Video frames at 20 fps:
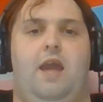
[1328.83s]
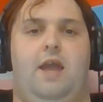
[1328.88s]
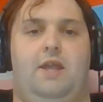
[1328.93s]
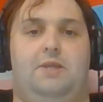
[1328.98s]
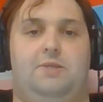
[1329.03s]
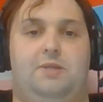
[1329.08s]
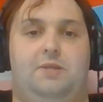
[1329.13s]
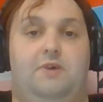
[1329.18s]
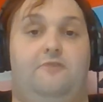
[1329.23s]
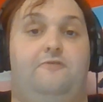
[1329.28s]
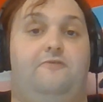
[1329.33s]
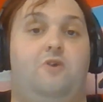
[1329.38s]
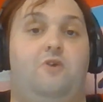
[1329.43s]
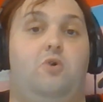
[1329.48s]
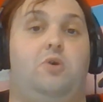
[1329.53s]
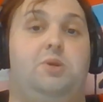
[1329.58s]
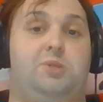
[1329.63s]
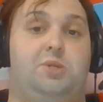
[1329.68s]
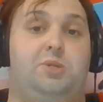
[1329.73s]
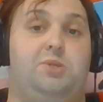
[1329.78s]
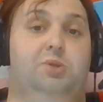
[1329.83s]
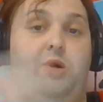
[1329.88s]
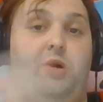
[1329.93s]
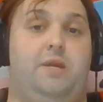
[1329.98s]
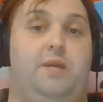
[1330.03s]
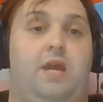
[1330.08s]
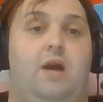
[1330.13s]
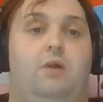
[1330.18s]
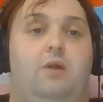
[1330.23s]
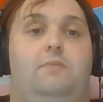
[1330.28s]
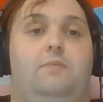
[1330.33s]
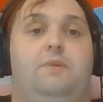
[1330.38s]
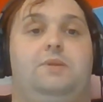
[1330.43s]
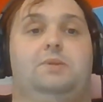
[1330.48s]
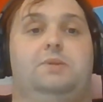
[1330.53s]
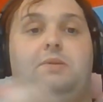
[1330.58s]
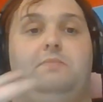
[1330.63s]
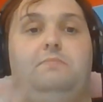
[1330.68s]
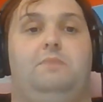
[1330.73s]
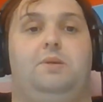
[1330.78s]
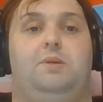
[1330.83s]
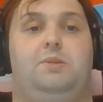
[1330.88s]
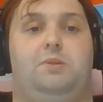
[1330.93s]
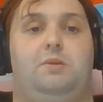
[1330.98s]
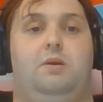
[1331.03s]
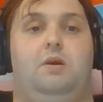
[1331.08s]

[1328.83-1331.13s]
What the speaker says: and itself focuses on the elements in